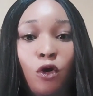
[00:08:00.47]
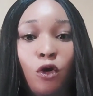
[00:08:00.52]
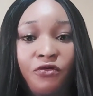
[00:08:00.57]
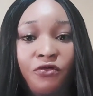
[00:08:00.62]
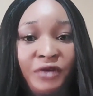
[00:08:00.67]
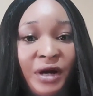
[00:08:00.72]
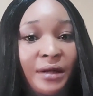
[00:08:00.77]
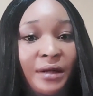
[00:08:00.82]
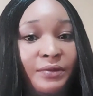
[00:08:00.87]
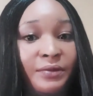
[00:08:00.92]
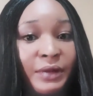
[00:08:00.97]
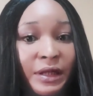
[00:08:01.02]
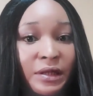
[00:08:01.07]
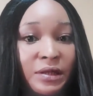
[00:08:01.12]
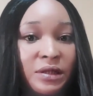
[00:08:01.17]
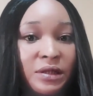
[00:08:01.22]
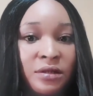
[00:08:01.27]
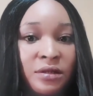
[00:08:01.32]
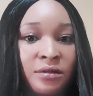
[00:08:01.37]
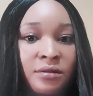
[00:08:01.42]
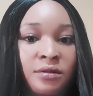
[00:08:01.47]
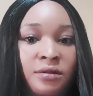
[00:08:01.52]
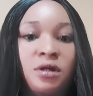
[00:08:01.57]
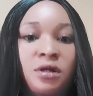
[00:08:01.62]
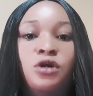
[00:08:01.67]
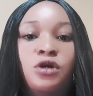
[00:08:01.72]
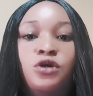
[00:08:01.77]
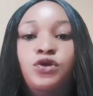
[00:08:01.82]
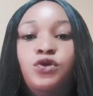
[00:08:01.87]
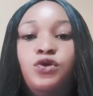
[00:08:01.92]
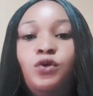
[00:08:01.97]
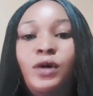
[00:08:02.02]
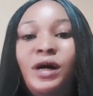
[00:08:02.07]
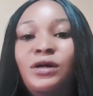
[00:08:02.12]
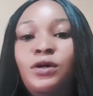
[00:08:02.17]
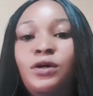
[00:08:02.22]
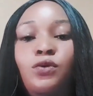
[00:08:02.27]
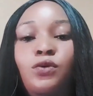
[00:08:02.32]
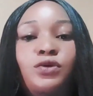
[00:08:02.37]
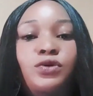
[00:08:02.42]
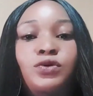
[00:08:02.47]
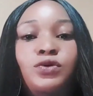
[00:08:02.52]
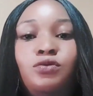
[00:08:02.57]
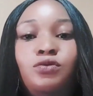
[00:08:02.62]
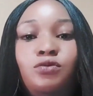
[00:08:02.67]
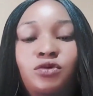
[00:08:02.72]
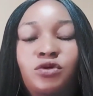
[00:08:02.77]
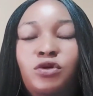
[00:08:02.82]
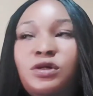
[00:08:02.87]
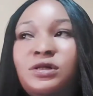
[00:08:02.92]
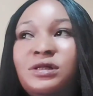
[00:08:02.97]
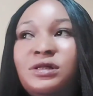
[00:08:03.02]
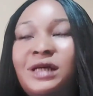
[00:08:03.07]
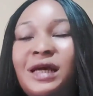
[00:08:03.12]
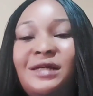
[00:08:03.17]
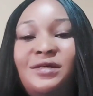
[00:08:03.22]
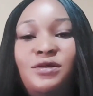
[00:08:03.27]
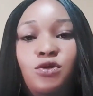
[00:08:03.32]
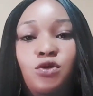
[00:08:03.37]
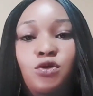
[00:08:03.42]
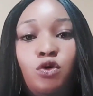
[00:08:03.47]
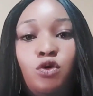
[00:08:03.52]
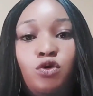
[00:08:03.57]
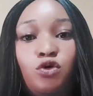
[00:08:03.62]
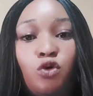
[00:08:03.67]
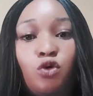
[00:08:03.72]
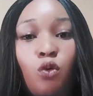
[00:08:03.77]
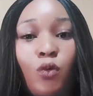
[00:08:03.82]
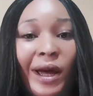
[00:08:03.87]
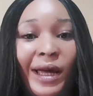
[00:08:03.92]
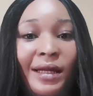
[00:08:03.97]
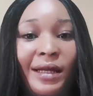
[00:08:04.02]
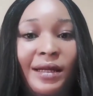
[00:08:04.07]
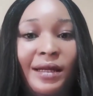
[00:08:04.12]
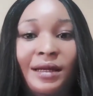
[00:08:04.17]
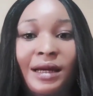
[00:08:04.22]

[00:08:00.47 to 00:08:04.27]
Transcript: fan person. So I don't want to just get so whitening.